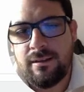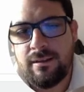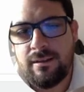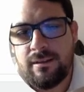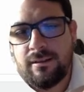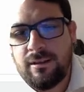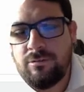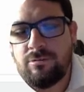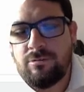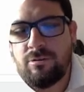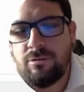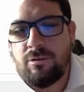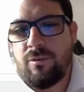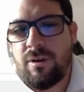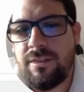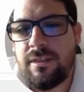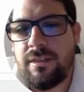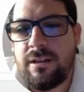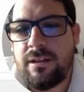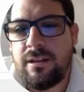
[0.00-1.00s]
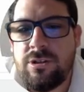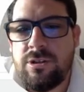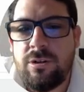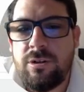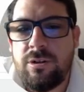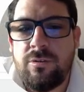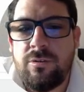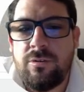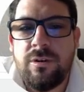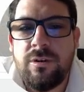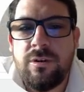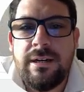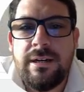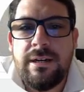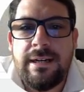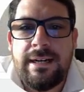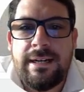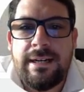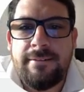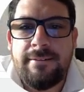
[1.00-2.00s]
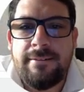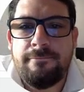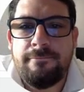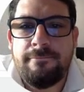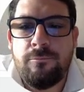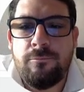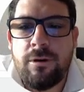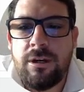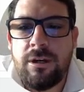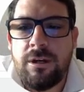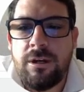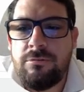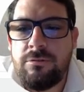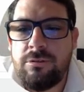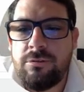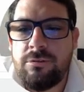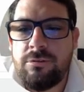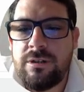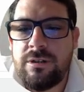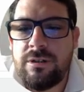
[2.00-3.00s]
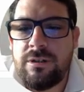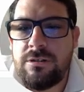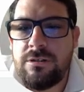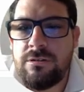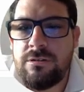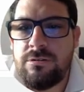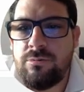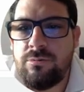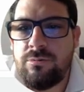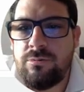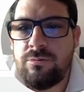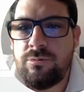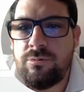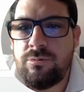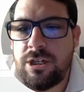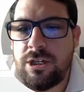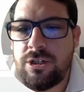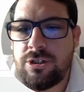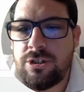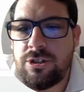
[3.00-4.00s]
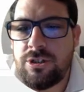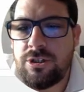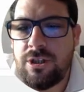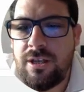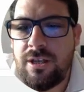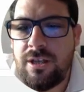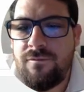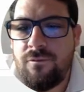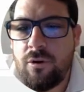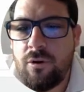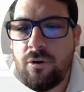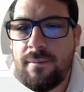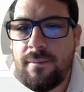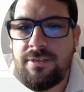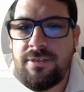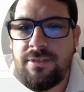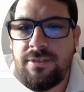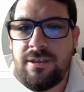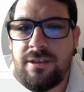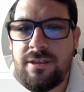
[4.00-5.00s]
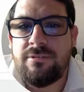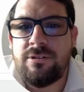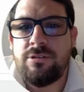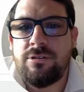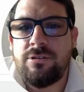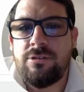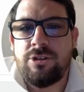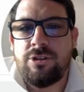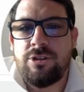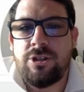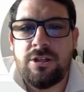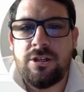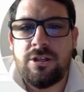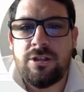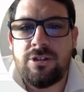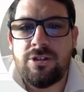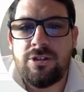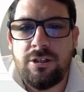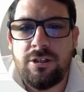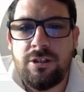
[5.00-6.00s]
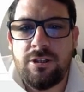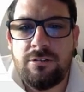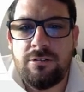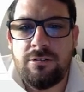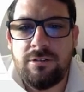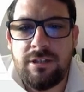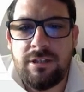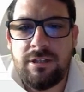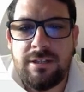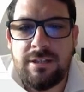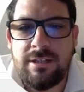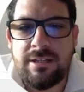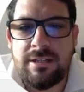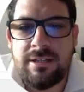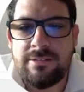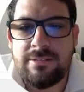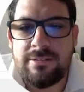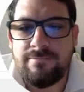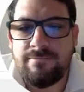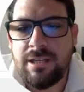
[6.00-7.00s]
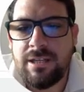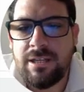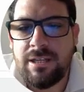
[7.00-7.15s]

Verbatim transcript: you don't want that. So um, what you do is you change the format theme to change literally this.